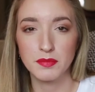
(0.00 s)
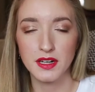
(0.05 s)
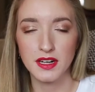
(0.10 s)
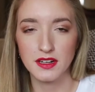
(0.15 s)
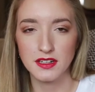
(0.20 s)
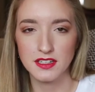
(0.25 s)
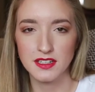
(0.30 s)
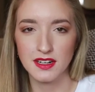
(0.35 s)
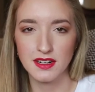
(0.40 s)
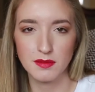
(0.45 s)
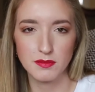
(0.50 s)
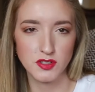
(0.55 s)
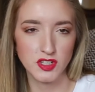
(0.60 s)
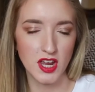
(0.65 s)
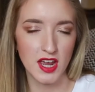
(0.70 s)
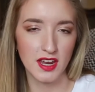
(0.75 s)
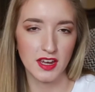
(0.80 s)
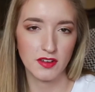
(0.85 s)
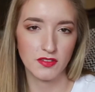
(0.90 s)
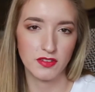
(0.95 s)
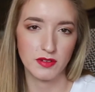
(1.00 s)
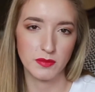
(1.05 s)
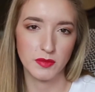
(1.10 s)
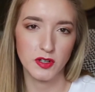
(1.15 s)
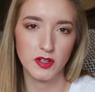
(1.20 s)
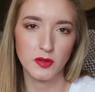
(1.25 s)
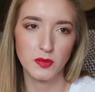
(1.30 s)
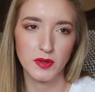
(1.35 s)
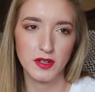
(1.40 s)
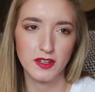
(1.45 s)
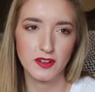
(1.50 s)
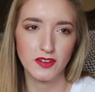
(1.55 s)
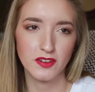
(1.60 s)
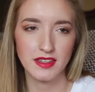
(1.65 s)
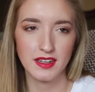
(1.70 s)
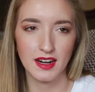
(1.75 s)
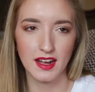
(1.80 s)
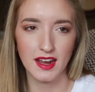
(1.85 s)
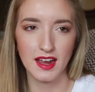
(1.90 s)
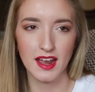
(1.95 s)
denim jacket from Goodwill,
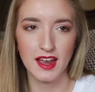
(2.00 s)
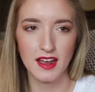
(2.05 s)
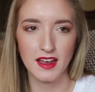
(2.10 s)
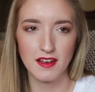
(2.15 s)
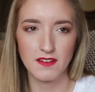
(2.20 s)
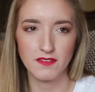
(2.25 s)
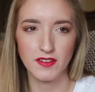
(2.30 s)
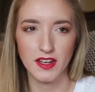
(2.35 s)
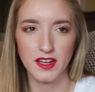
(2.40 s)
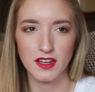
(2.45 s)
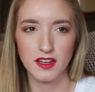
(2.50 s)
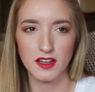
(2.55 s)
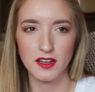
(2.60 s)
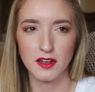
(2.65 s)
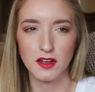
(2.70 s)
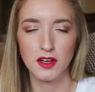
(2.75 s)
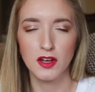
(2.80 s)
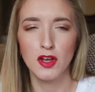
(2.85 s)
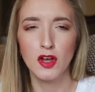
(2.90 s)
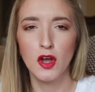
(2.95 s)
and then I have like a